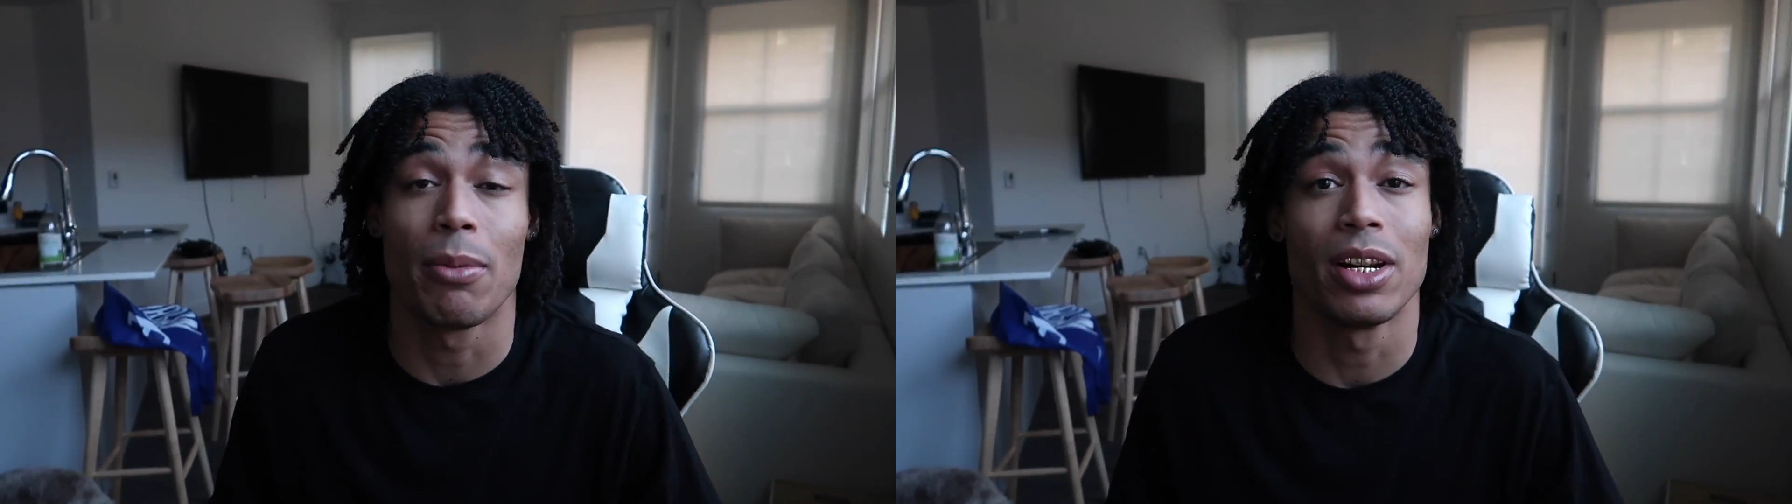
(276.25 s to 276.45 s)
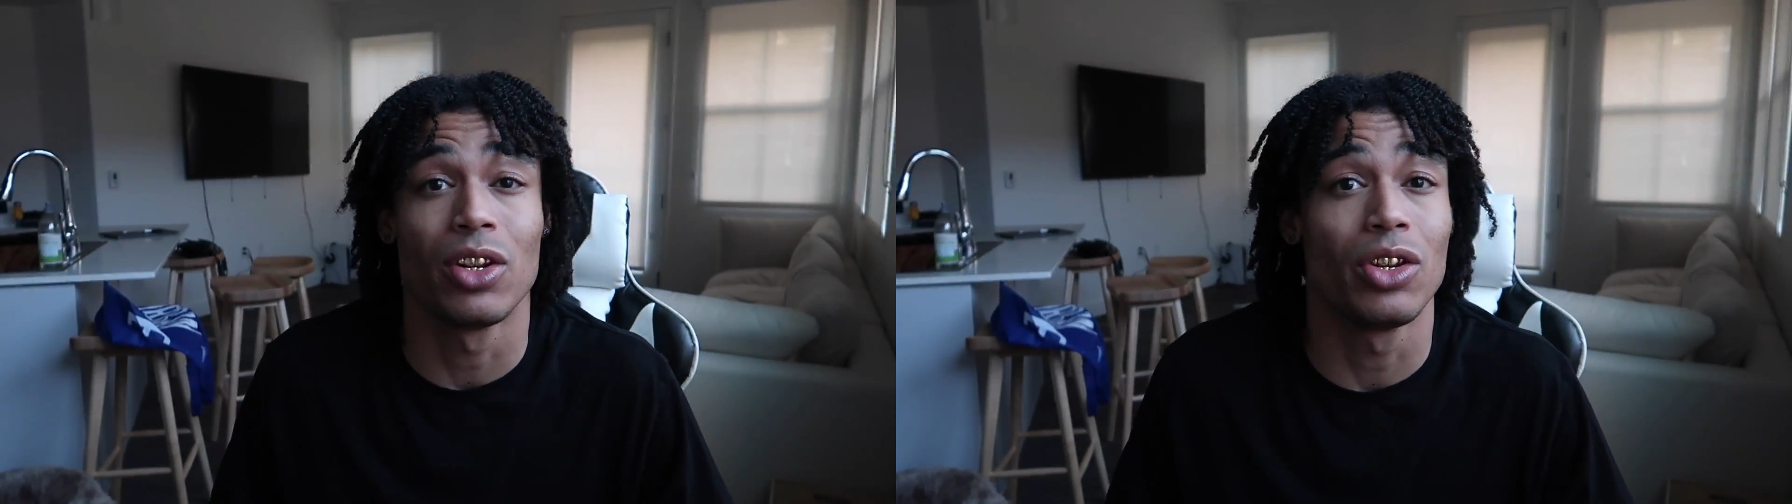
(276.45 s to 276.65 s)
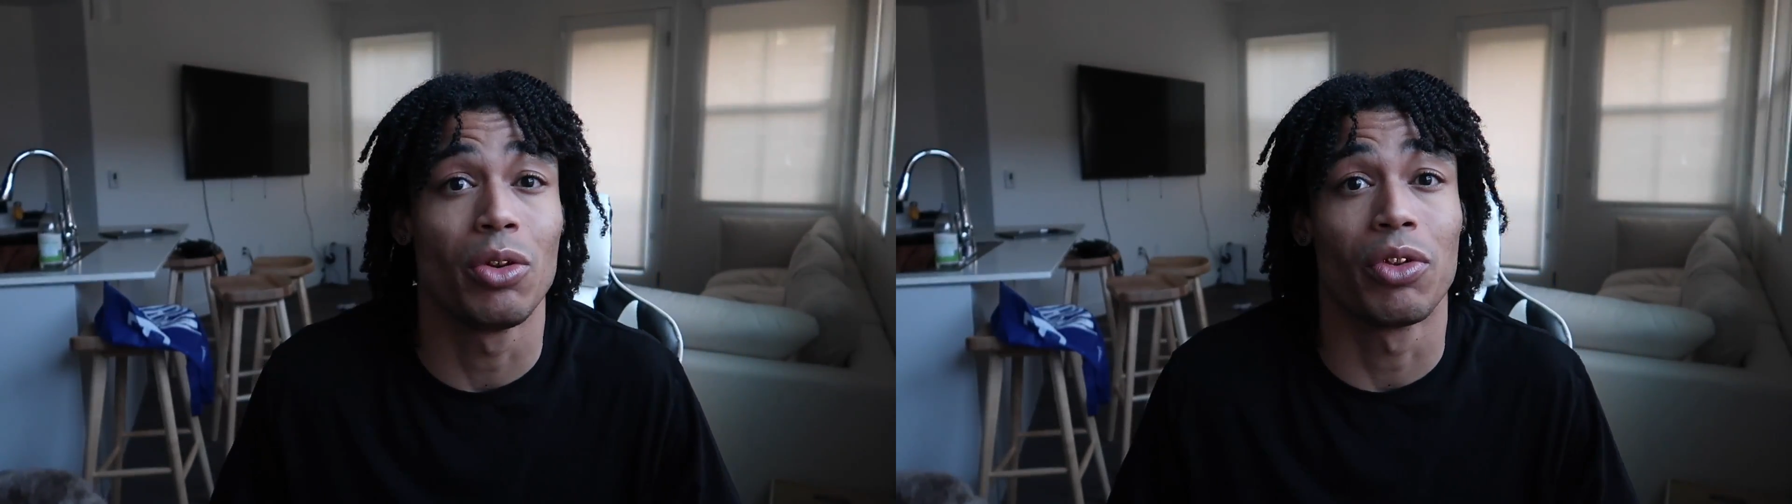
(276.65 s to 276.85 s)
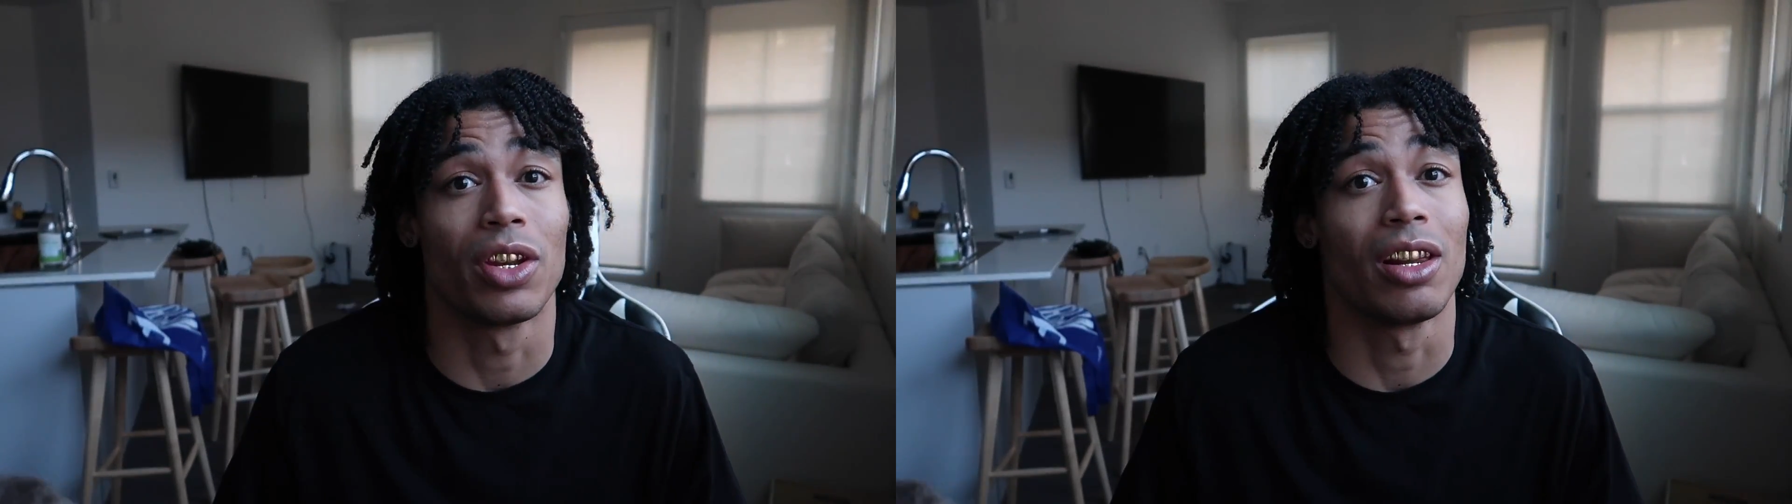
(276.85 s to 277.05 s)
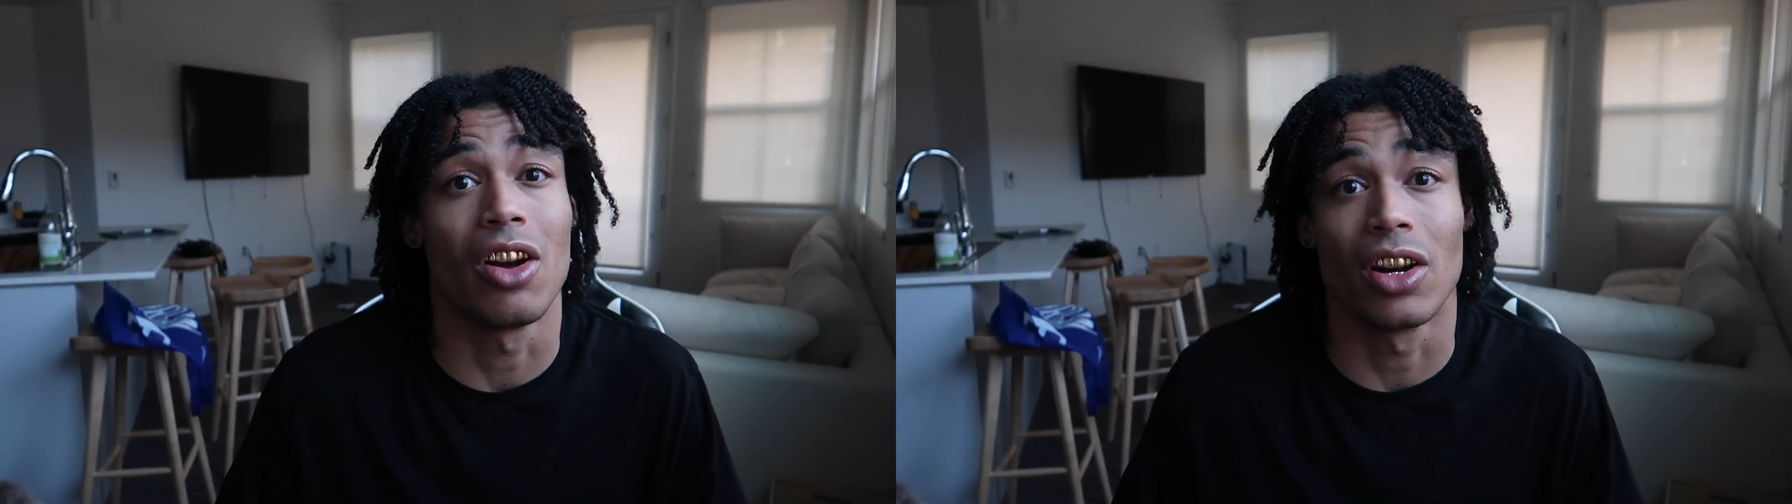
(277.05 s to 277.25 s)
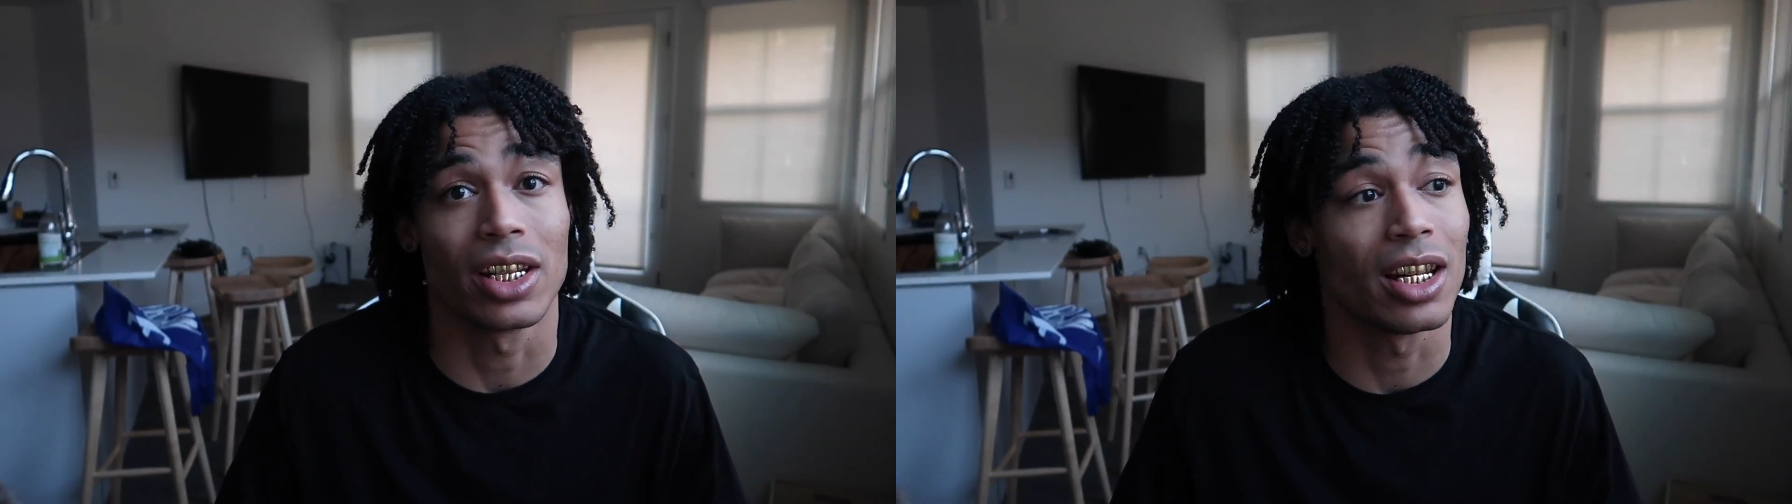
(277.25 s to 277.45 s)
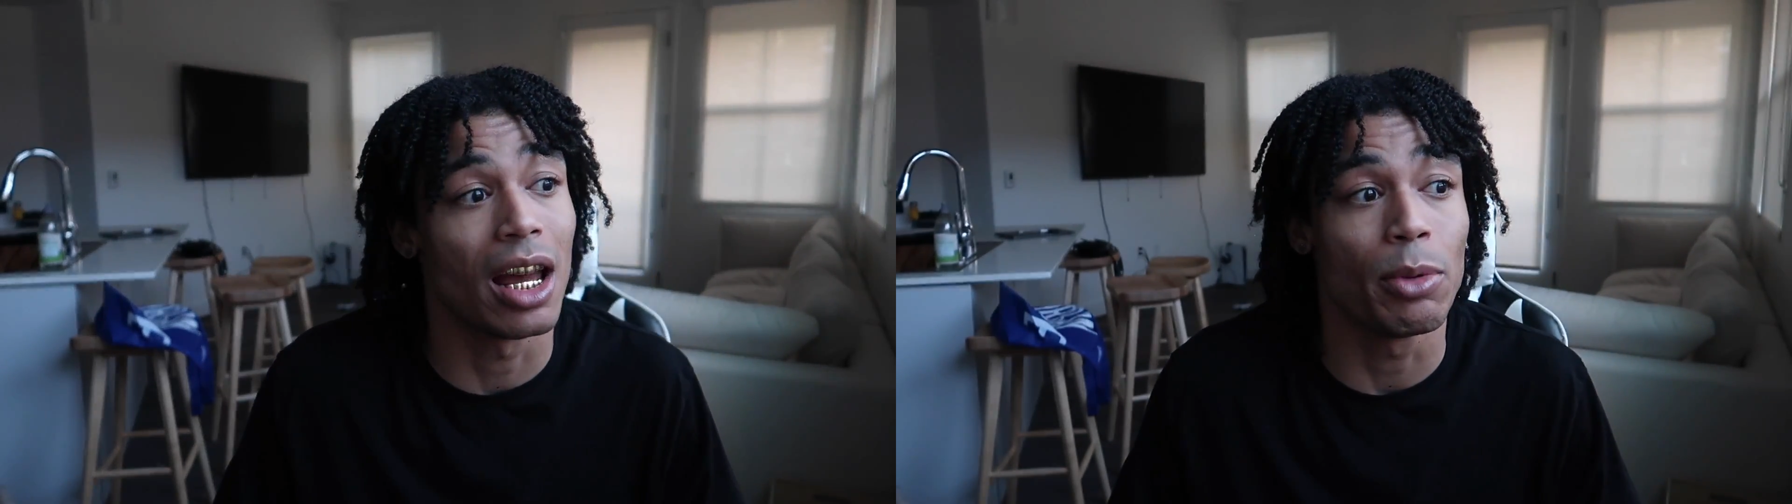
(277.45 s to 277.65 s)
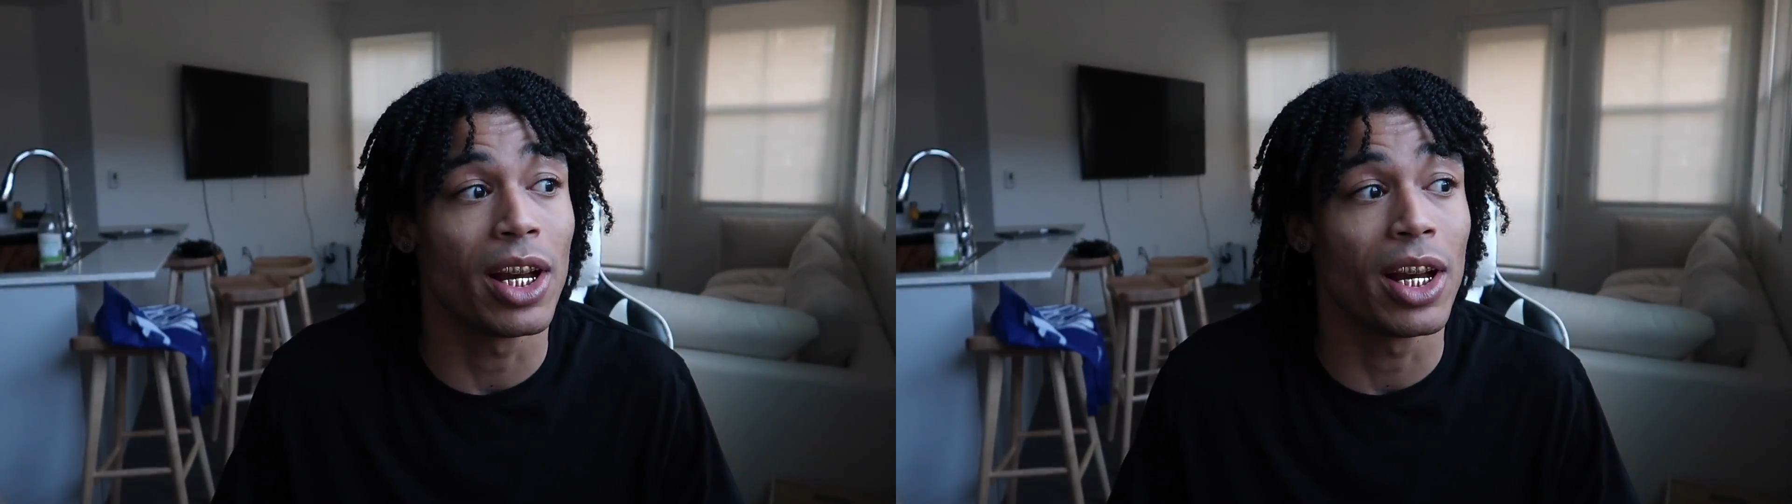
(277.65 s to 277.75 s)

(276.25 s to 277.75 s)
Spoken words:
I've been on YouTube for the longest time.